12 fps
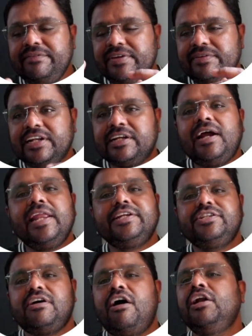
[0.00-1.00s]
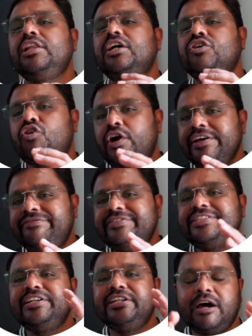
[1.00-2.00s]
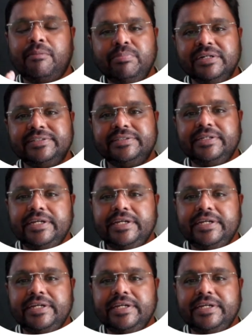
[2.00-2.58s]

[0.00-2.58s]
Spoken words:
will collect all the coefficient numbers